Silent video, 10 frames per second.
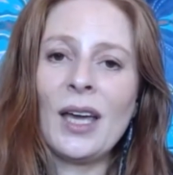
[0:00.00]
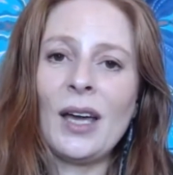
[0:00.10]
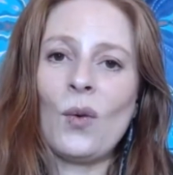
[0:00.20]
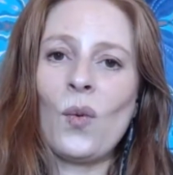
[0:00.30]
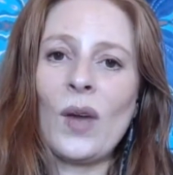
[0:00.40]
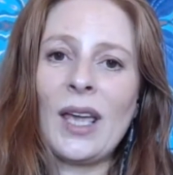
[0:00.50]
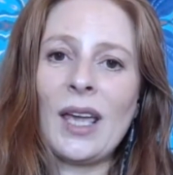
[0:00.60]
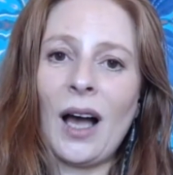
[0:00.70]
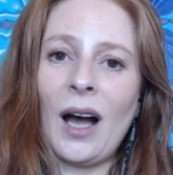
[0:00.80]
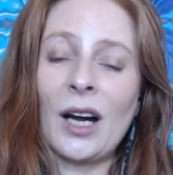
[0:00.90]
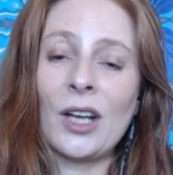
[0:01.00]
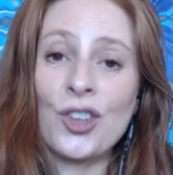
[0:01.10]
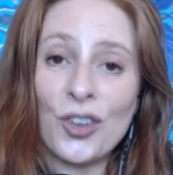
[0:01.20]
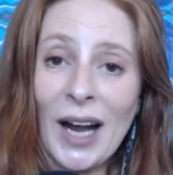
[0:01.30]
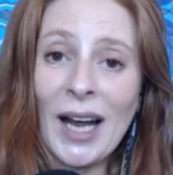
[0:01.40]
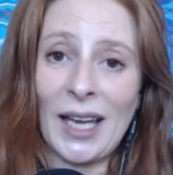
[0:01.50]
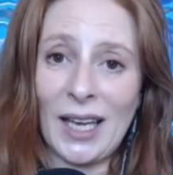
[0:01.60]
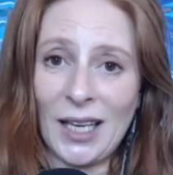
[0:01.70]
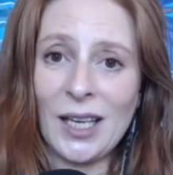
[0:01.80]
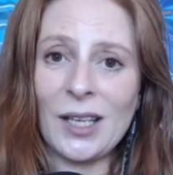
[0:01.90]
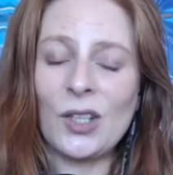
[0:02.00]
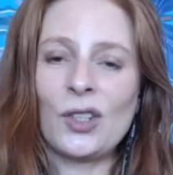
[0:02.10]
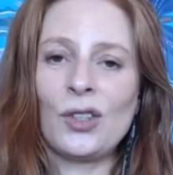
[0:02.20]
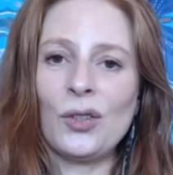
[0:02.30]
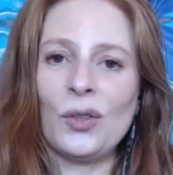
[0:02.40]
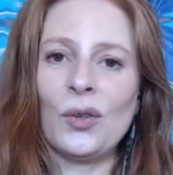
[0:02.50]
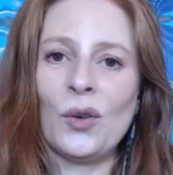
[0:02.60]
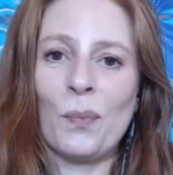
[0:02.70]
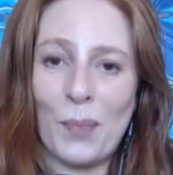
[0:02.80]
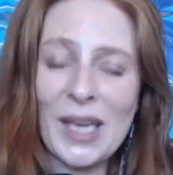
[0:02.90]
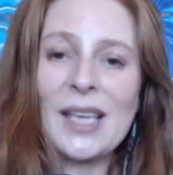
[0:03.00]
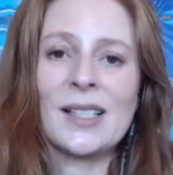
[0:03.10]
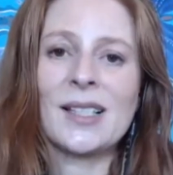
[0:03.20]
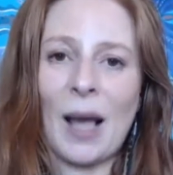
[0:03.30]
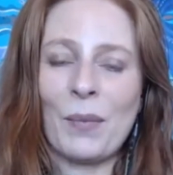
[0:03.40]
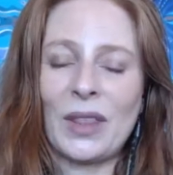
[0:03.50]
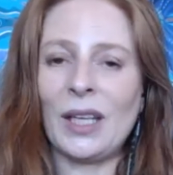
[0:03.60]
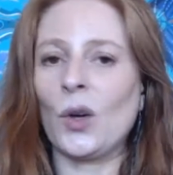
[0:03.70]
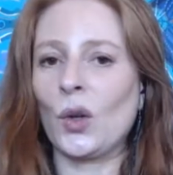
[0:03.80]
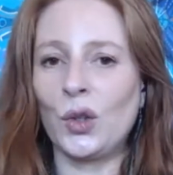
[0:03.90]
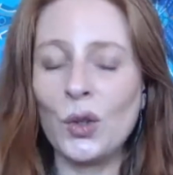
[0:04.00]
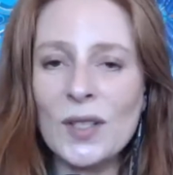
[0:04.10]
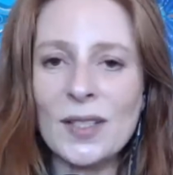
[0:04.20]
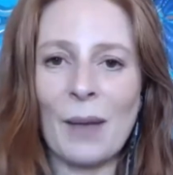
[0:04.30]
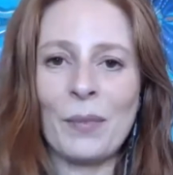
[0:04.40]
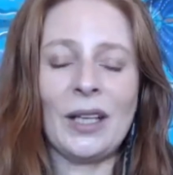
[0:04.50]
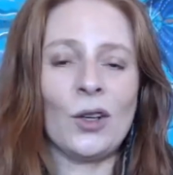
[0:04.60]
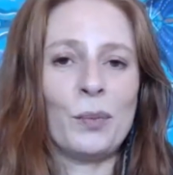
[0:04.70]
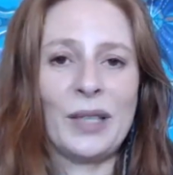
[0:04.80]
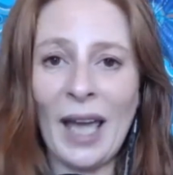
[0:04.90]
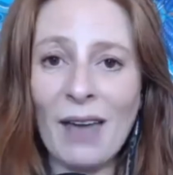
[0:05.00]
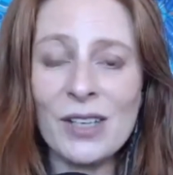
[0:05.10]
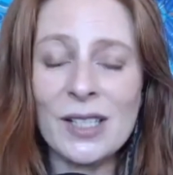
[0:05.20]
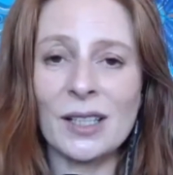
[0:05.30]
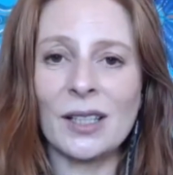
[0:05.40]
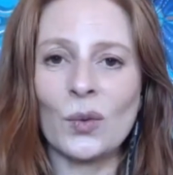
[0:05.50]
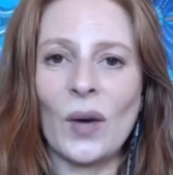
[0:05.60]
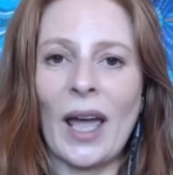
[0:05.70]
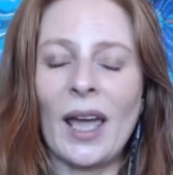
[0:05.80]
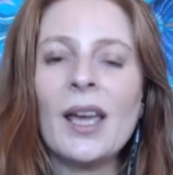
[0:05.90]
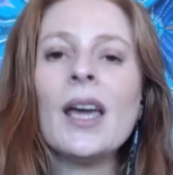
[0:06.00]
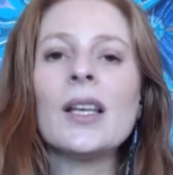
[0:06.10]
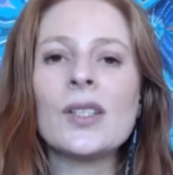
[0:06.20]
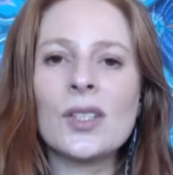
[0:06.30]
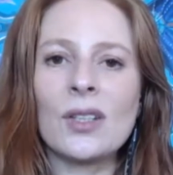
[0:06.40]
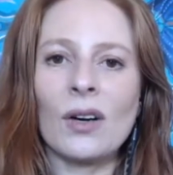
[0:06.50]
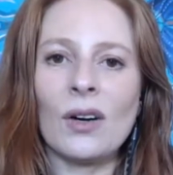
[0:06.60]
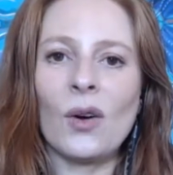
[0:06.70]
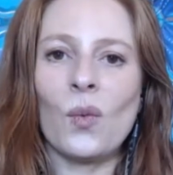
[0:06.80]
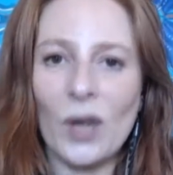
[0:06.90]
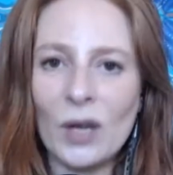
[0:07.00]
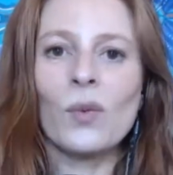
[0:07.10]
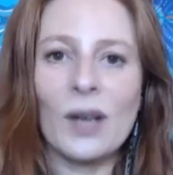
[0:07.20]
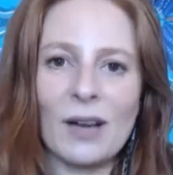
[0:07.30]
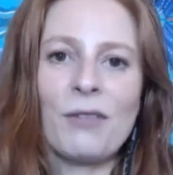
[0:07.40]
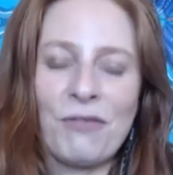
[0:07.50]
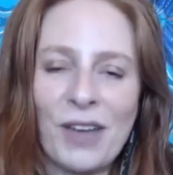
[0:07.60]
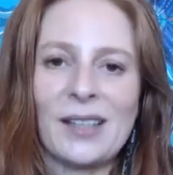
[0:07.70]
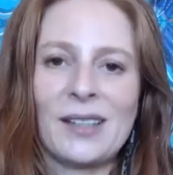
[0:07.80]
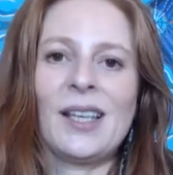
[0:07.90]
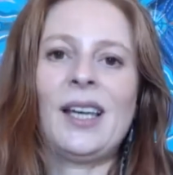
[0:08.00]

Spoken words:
we are trying to be something or do something or behave a certain way so we will fit